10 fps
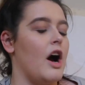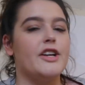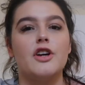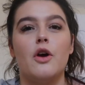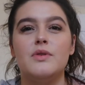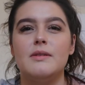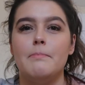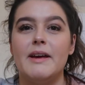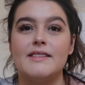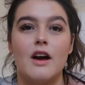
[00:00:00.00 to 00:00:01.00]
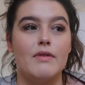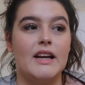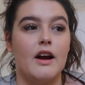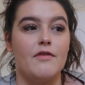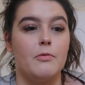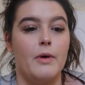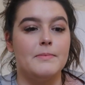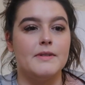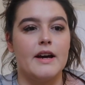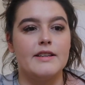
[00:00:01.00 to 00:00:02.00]
I chose some bits that I really like from the
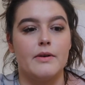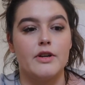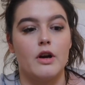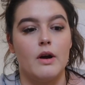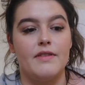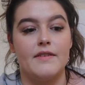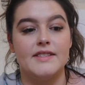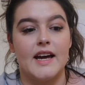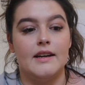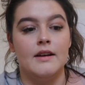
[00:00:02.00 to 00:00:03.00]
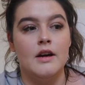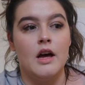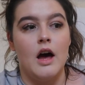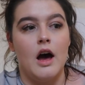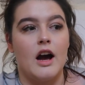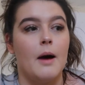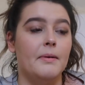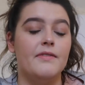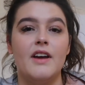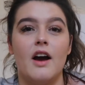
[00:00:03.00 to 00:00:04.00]
website, so I don't know if they've sent a
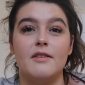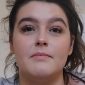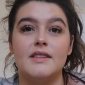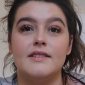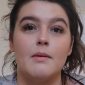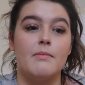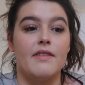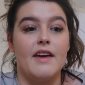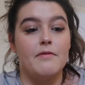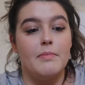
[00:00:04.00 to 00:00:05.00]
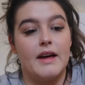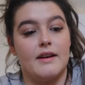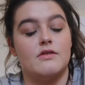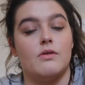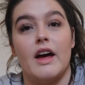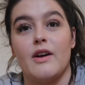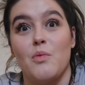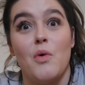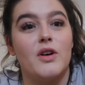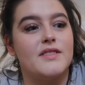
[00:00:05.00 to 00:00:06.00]
couple of the items and some that they've picked or like
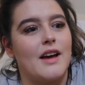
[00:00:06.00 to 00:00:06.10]
what's